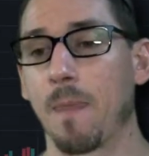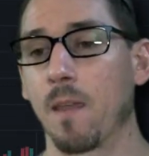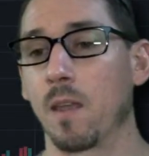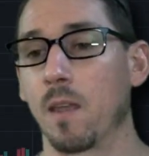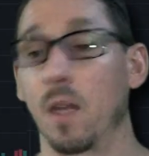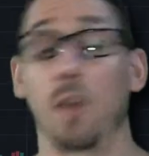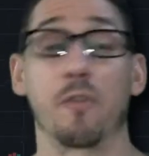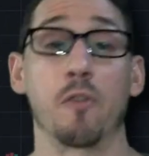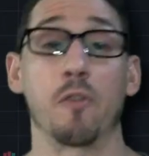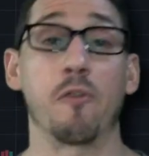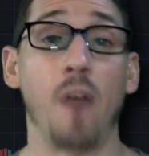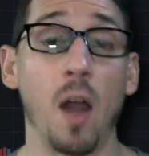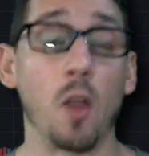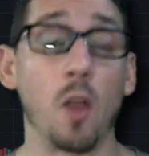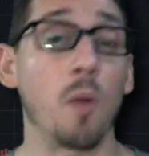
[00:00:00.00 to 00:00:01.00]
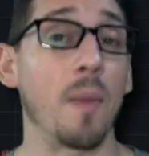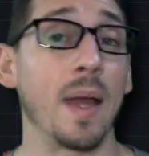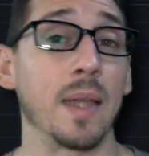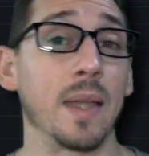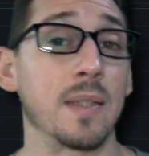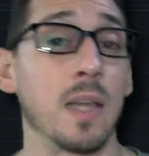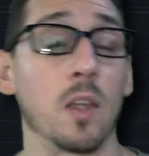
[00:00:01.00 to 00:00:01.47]
Now, if you follow
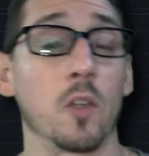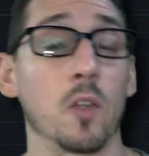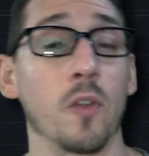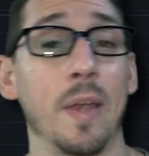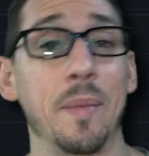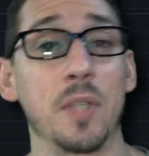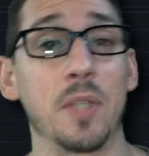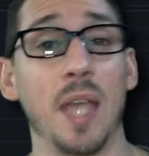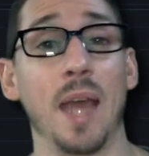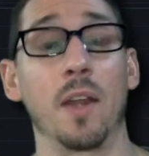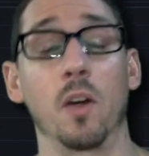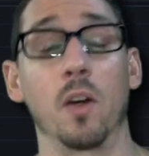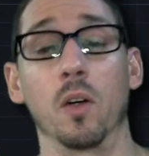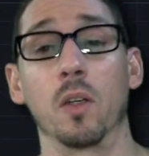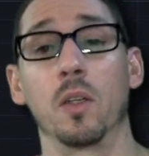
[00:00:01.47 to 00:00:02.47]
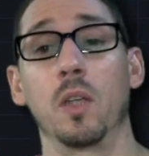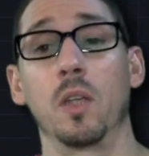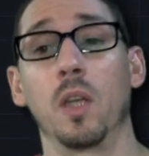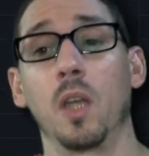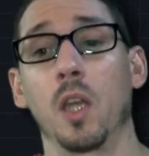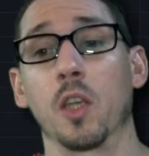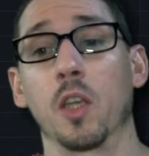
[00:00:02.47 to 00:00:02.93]
my Telegram channel,
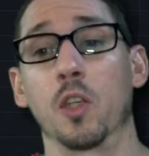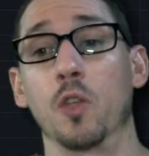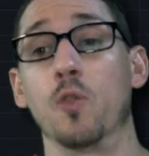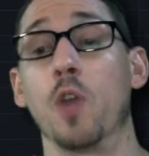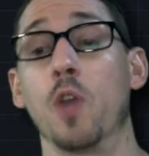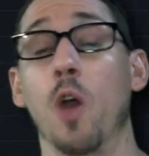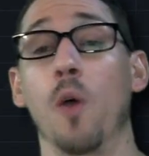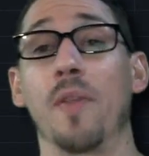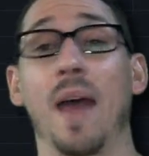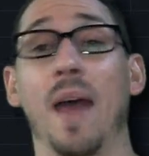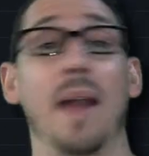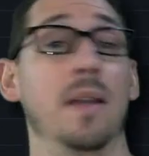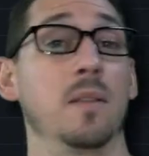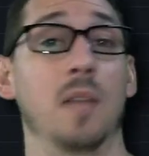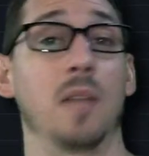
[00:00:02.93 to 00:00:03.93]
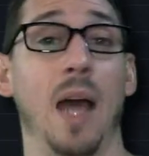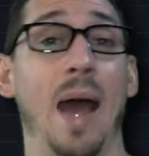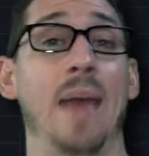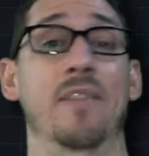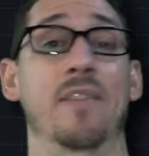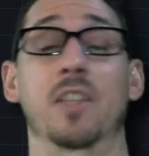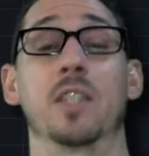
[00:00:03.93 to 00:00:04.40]
you know that
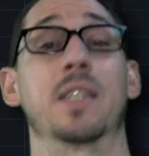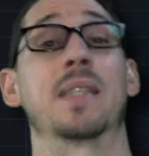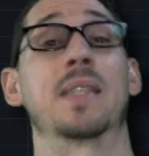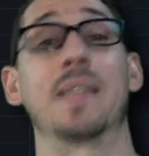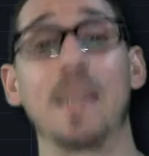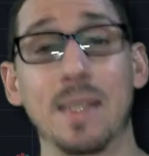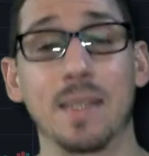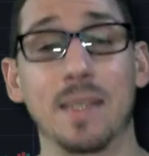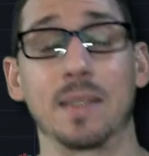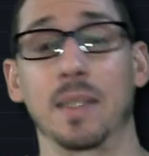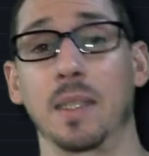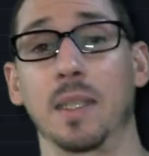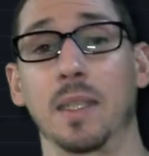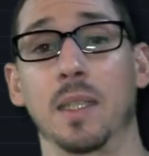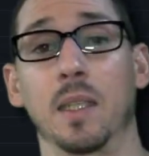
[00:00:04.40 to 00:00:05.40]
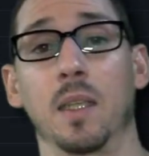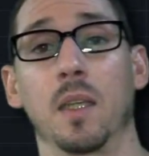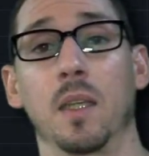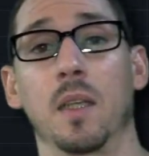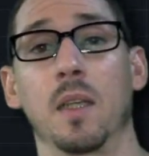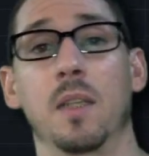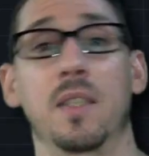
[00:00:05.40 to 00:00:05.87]
I've consistently
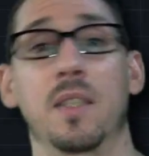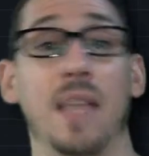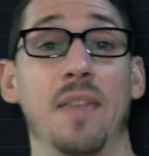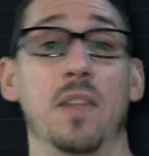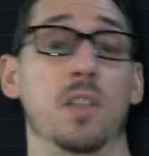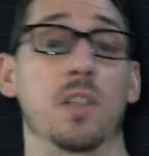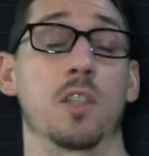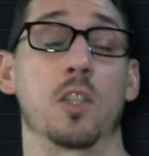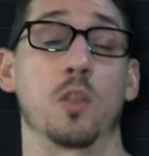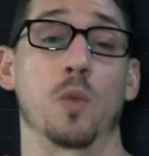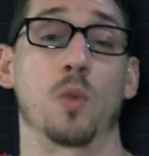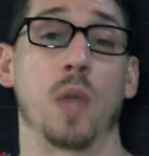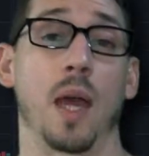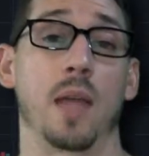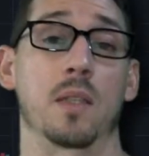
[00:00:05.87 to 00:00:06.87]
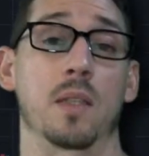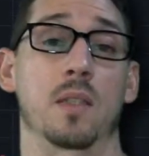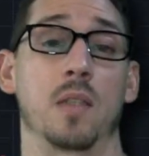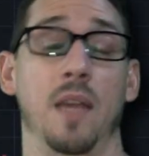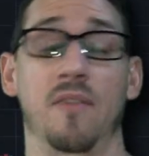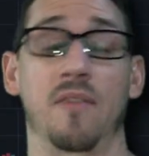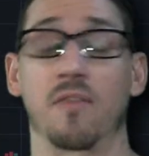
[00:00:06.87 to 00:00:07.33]
said this to you guys.
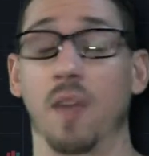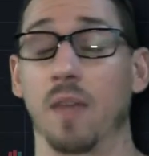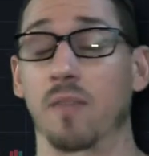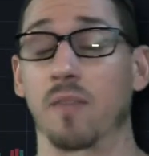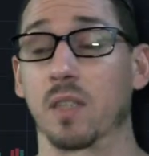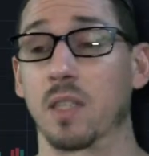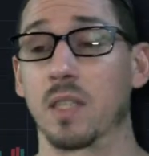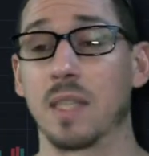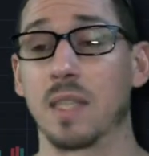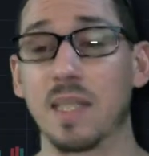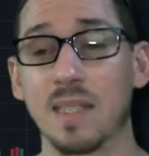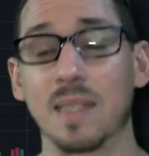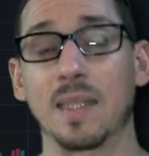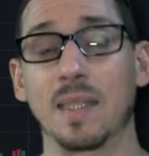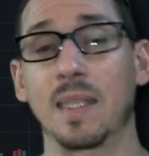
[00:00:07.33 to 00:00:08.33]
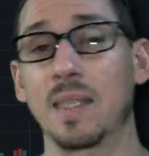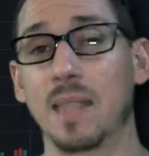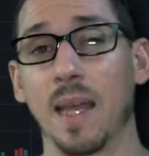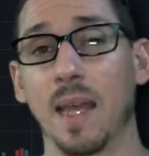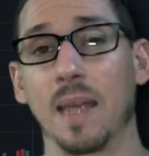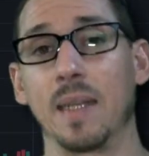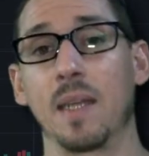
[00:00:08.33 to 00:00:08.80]
I've consistently
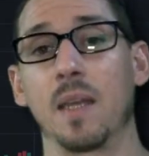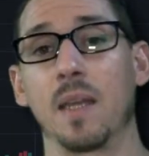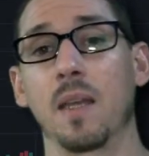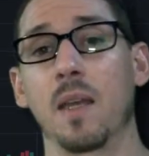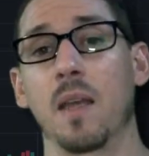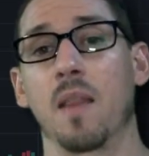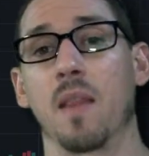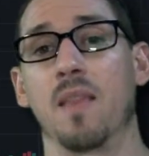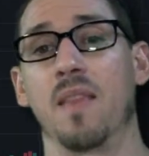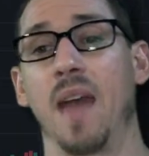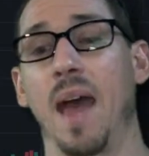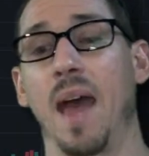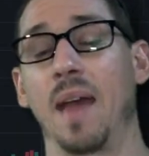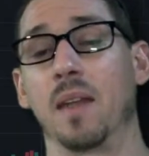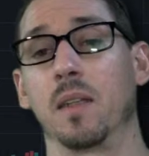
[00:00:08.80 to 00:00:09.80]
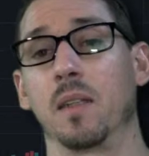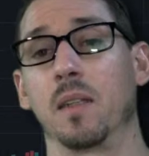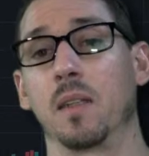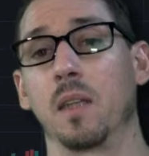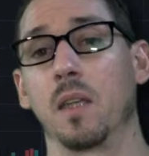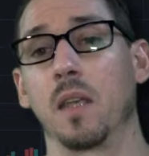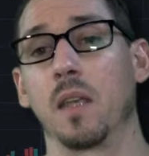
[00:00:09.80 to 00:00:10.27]
said that
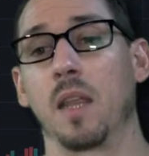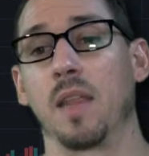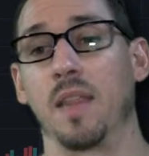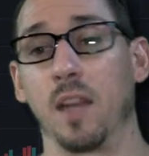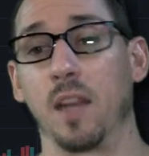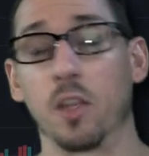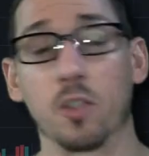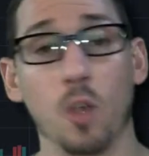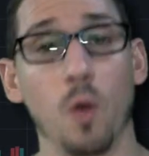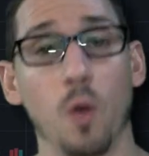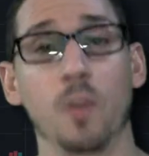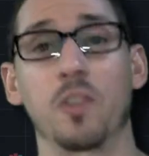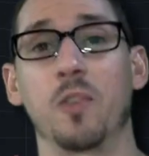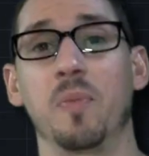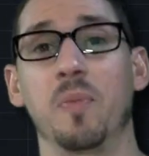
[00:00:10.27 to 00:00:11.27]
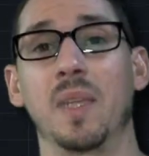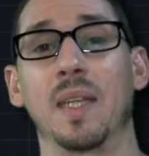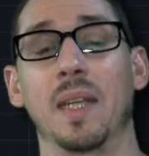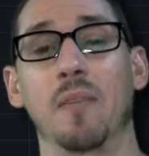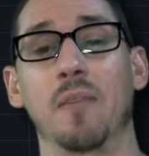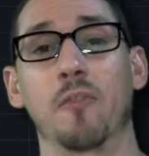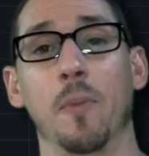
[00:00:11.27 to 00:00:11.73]
there's going to be an
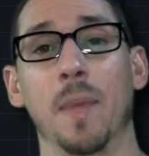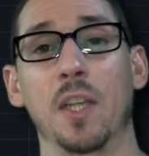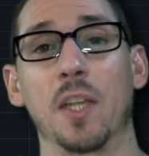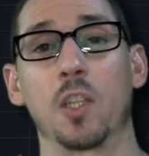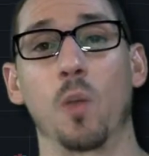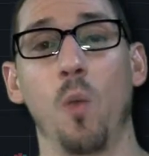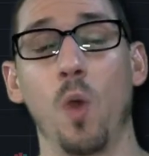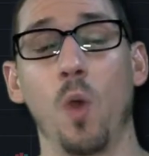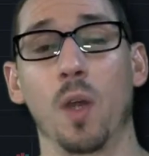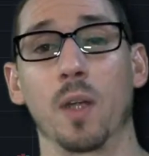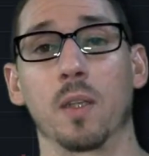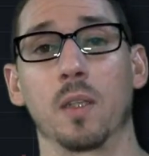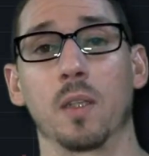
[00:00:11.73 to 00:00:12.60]
information war.